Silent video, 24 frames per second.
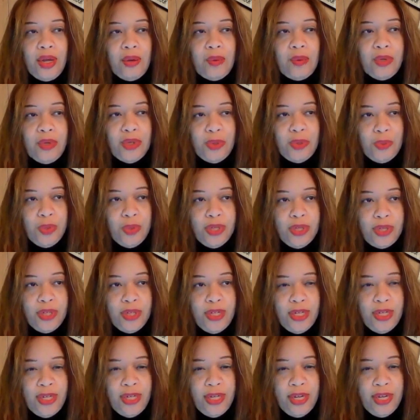which was a
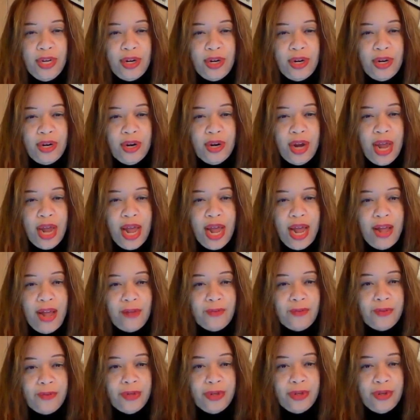year
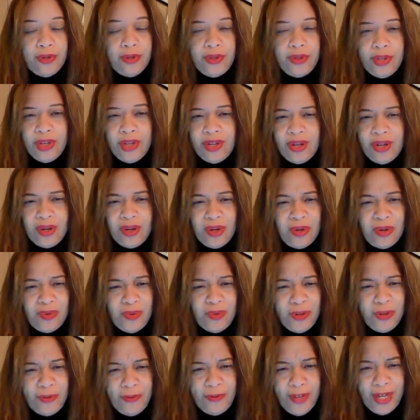after the
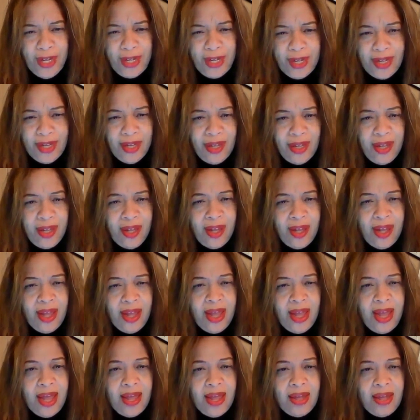horrific
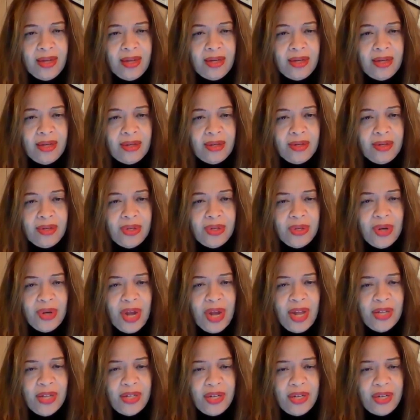and
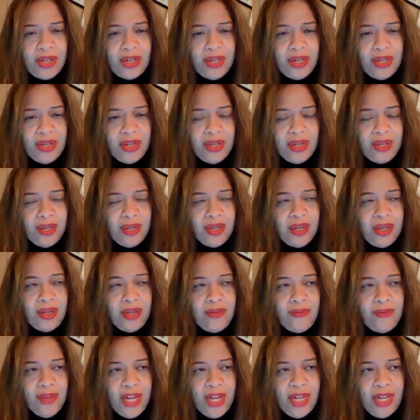tragic
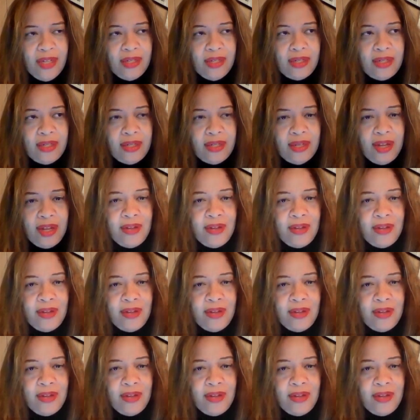events